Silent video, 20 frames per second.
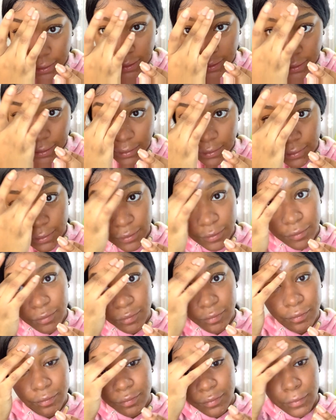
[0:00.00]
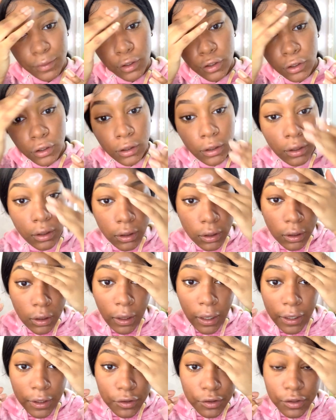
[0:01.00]
But for time sake of this
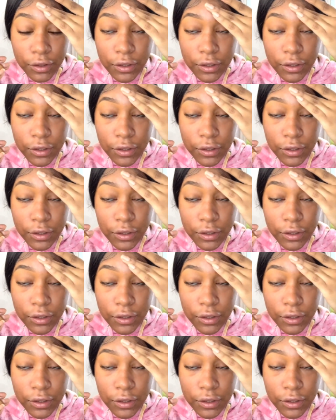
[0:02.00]
video, I'm